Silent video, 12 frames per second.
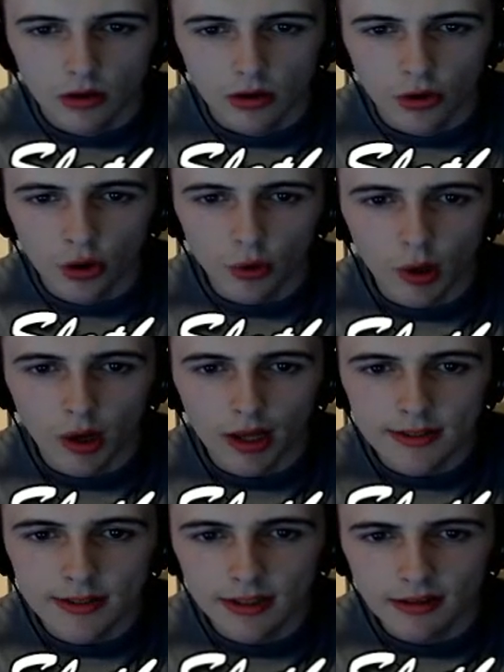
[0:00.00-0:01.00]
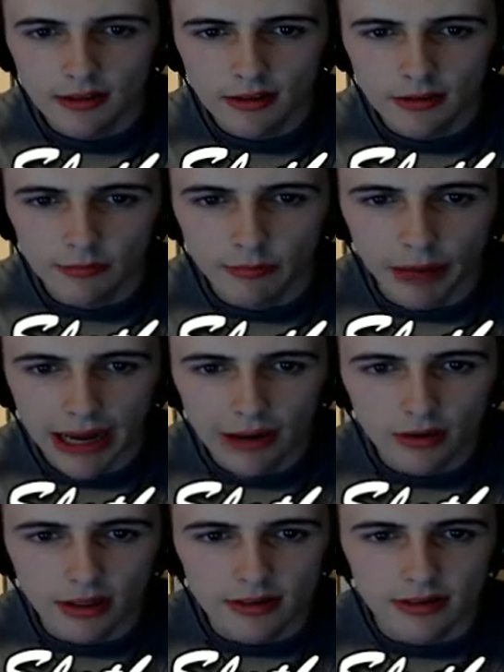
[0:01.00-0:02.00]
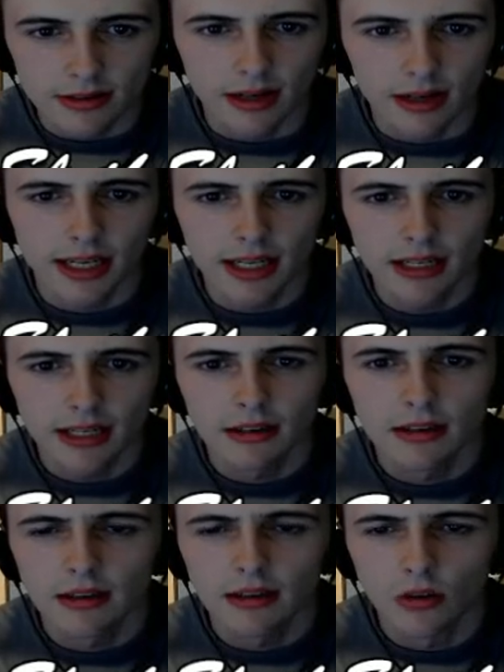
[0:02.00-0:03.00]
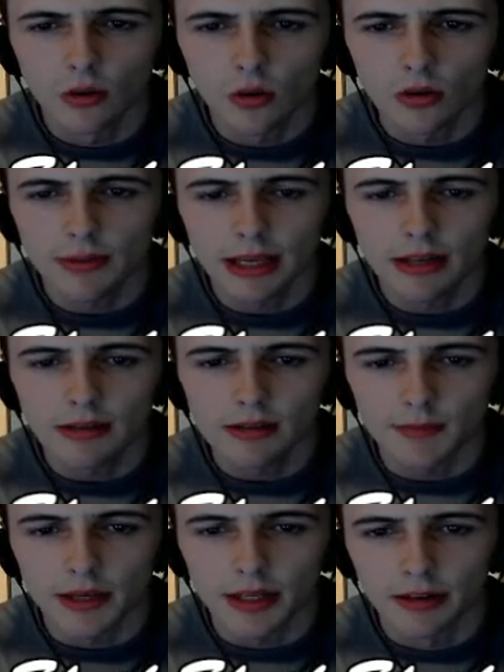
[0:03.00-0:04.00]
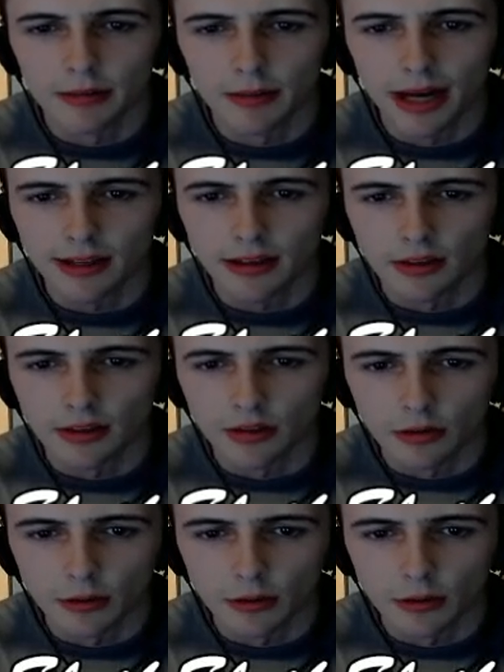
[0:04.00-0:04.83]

Normal lighting, boundless sky, autumn hills biome, and the normal